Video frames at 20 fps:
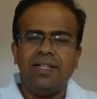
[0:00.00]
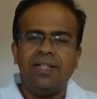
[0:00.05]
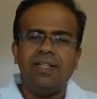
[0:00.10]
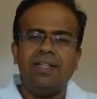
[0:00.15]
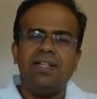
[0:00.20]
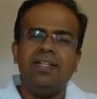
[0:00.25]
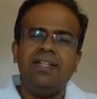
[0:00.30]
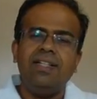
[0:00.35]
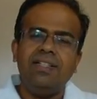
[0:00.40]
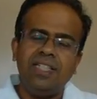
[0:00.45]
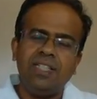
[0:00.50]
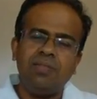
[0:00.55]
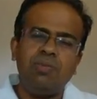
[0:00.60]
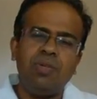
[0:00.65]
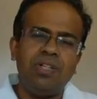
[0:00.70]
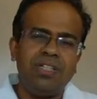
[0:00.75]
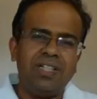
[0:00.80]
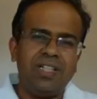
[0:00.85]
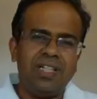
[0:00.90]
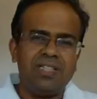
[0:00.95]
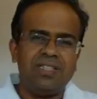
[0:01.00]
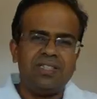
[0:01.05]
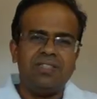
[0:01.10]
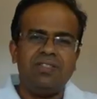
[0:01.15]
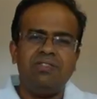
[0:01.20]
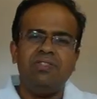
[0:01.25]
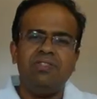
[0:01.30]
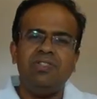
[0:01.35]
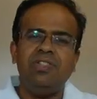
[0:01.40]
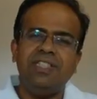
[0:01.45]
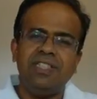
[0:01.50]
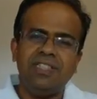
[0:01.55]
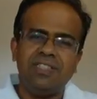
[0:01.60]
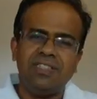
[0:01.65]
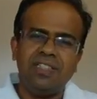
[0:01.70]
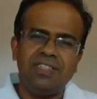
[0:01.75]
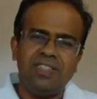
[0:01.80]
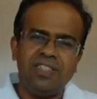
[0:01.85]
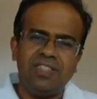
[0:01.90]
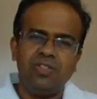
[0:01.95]
In this podcast, we will
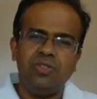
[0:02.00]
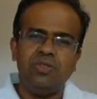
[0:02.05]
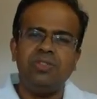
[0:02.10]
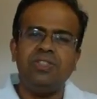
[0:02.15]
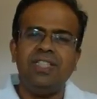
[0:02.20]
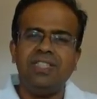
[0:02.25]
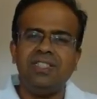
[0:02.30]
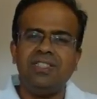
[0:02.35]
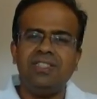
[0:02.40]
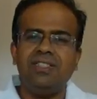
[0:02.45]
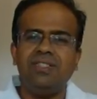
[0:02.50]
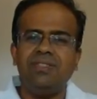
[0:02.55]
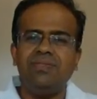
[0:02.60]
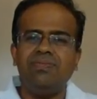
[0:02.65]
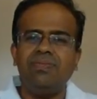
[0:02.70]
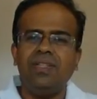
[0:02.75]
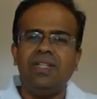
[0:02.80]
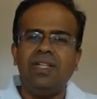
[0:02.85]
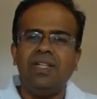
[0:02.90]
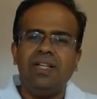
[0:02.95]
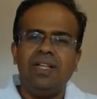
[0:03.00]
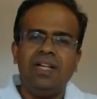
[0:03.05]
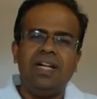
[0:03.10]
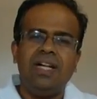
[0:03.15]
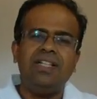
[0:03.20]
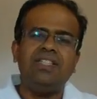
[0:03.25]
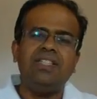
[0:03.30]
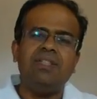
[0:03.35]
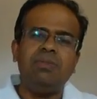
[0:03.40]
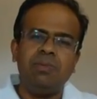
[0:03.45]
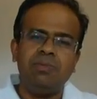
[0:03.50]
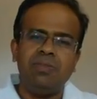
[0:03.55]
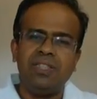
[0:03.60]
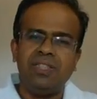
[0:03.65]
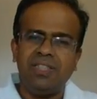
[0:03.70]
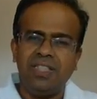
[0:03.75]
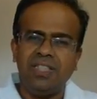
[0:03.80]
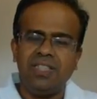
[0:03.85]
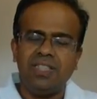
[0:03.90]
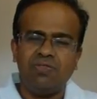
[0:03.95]
discuss its uses and some of the
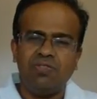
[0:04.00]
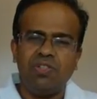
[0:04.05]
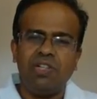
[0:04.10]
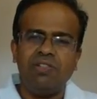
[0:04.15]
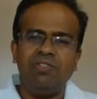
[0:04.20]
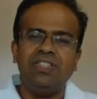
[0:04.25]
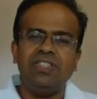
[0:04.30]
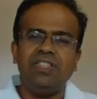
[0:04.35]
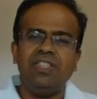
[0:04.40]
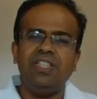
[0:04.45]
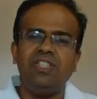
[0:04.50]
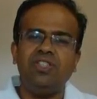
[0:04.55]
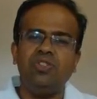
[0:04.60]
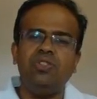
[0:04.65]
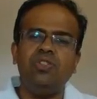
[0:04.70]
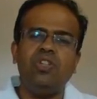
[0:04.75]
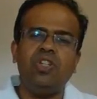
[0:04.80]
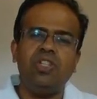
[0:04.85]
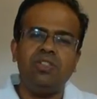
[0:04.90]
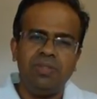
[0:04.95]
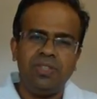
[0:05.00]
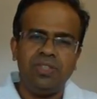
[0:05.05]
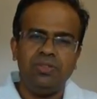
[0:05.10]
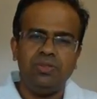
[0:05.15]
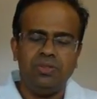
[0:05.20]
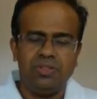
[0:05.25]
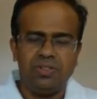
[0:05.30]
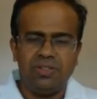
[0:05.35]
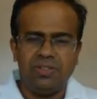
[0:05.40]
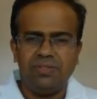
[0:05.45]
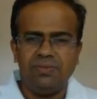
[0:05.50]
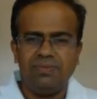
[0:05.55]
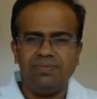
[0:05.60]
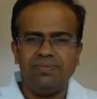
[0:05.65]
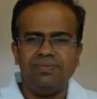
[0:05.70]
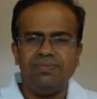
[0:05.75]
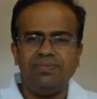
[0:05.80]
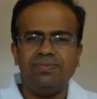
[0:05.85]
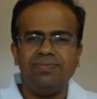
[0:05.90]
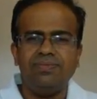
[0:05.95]
things for which it should not be used.
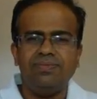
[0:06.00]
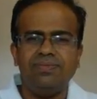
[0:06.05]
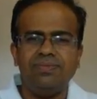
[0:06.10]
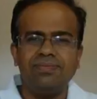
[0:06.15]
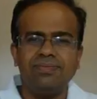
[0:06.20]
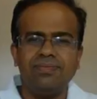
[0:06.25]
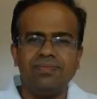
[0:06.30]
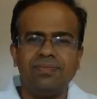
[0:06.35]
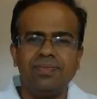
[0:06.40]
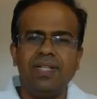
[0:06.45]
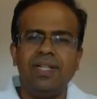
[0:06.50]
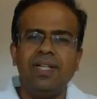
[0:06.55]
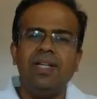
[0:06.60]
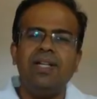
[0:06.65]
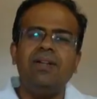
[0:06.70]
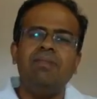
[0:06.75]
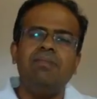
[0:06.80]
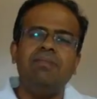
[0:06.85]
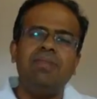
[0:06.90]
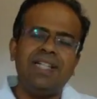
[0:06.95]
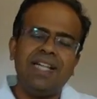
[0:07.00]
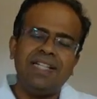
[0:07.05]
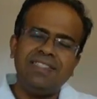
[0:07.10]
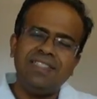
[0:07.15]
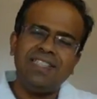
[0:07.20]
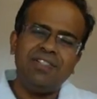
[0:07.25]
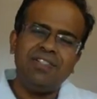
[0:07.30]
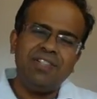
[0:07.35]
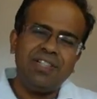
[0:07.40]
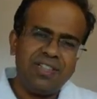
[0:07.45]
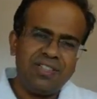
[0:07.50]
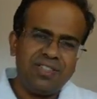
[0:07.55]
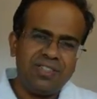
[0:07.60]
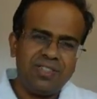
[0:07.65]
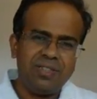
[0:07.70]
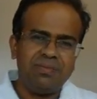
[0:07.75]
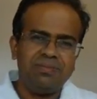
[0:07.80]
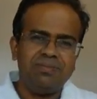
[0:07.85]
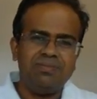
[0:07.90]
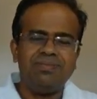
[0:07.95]
But as is our
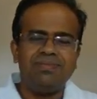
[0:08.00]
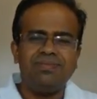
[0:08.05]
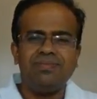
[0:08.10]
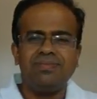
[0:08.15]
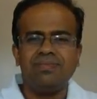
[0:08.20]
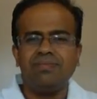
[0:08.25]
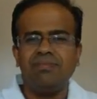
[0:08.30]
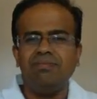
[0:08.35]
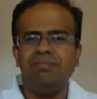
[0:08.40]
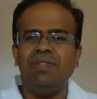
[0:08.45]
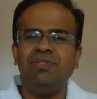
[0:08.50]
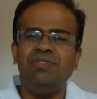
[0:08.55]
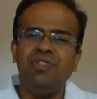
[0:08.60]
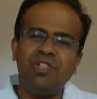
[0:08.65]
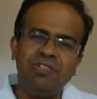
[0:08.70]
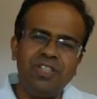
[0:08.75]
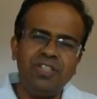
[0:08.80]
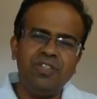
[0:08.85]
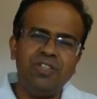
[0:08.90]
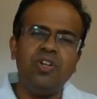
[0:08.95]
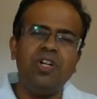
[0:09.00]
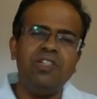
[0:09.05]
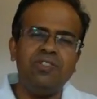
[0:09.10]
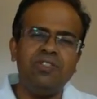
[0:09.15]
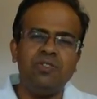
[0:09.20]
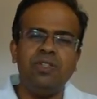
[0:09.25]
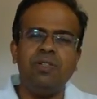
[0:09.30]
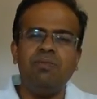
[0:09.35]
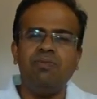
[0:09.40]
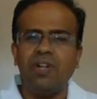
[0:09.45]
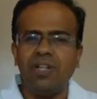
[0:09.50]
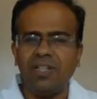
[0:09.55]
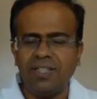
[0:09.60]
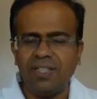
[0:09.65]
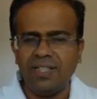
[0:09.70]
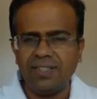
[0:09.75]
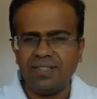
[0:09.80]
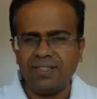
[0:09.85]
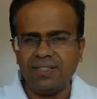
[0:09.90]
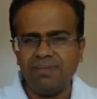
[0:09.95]
custom, before we go on to the
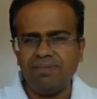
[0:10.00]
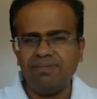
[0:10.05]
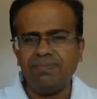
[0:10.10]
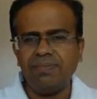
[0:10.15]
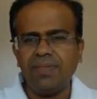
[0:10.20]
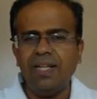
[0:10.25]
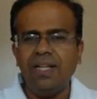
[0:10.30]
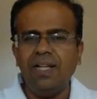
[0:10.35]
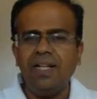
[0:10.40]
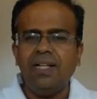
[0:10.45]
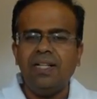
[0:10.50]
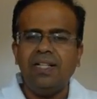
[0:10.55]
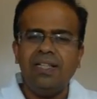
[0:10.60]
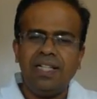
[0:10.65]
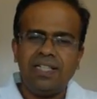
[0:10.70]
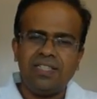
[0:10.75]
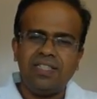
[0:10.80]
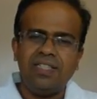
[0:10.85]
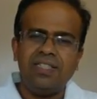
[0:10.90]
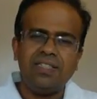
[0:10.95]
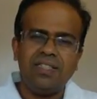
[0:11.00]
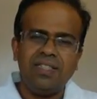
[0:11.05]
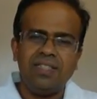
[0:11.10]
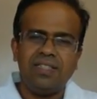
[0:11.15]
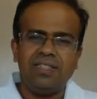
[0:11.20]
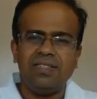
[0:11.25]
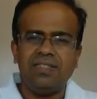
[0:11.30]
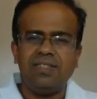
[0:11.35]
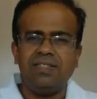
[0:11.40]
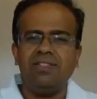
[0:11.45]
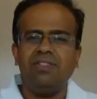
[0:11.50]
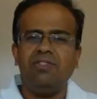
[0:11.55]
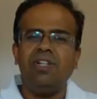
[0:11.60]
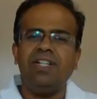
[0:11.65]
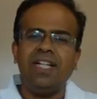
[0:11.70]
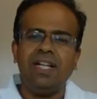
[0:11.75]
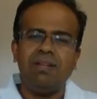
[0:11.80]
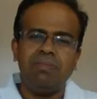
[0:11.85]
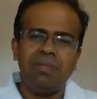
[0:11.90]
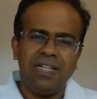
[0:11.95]
podcast, let's discuss what
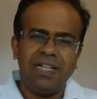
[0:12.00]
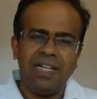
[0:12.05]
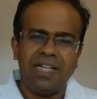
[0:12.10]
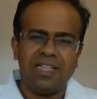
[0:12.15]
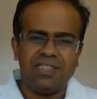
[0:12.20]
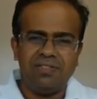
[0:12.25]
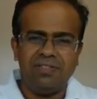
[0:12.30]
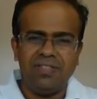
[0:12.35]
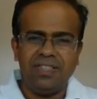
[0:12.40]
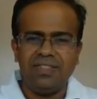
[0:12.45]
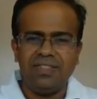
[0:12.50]
happened last week.